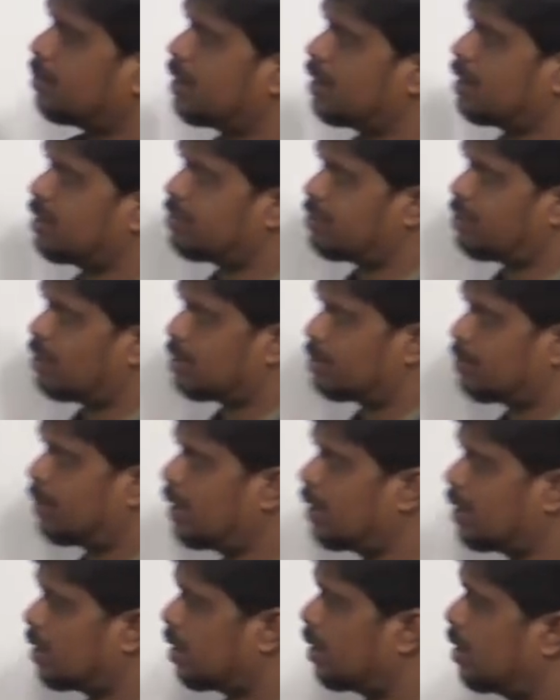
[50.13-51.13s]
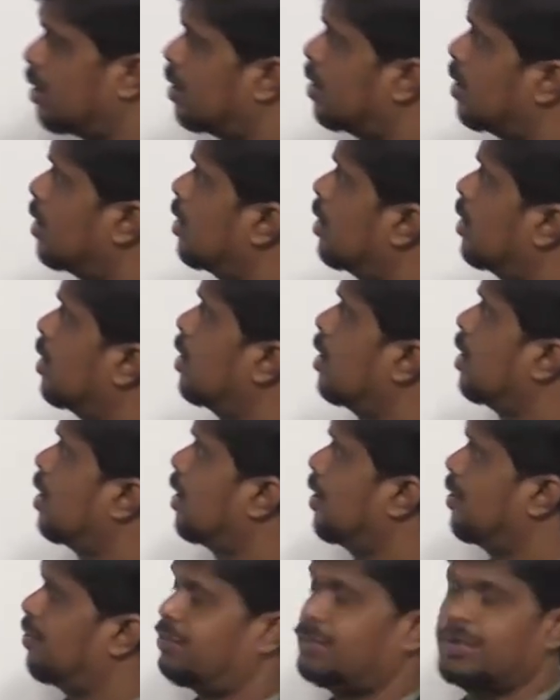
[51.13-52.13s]
header format,
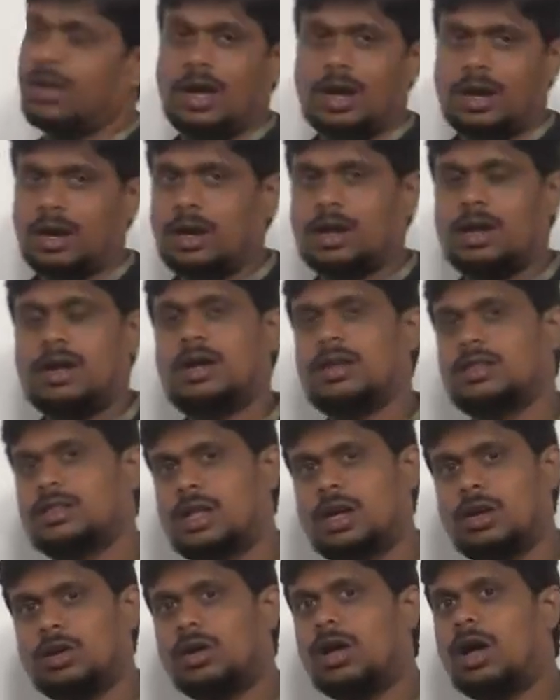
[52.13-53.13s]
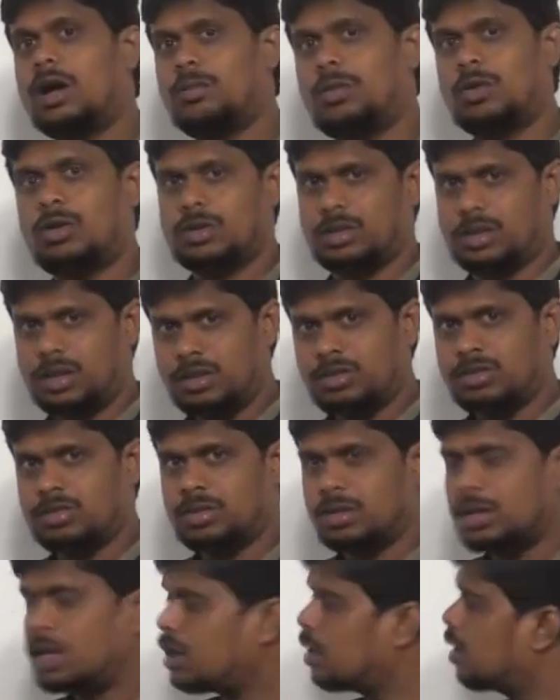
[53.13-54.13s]
if we are thorough about this,
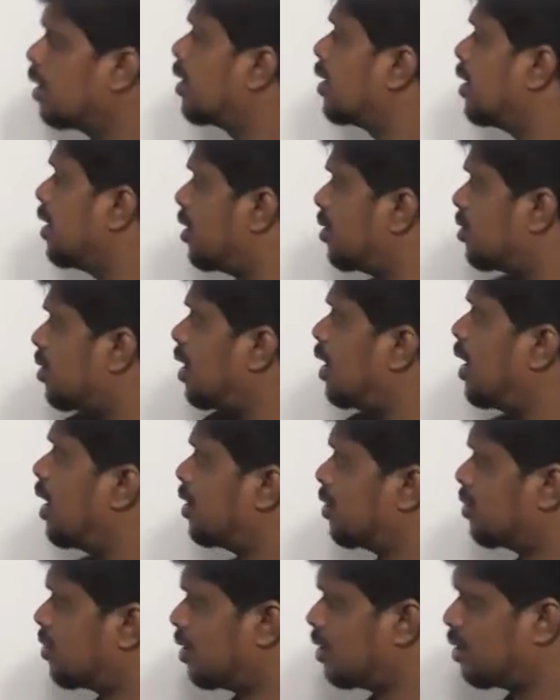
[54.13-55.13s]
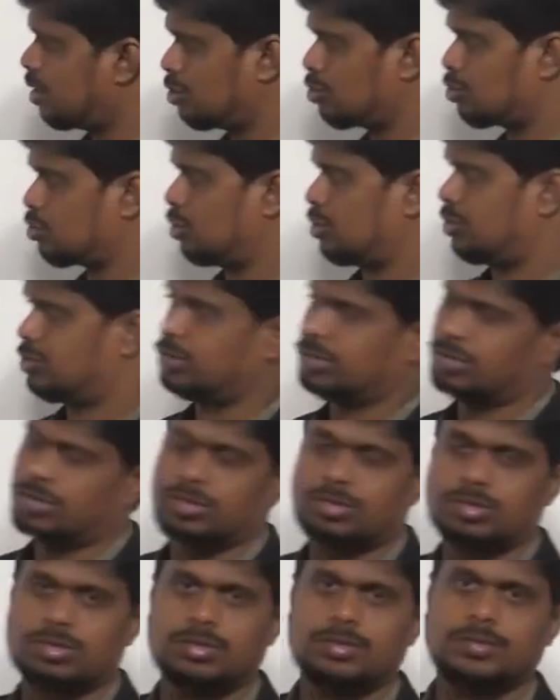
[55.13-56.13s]
then we can easily answer these
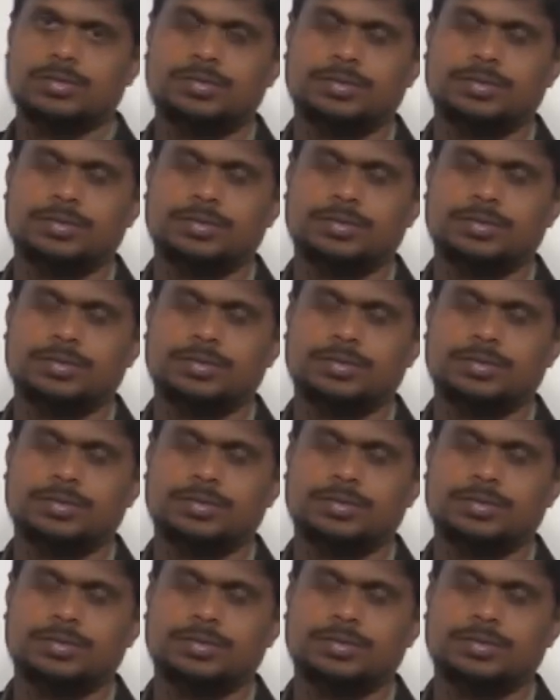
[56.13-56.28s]
questions.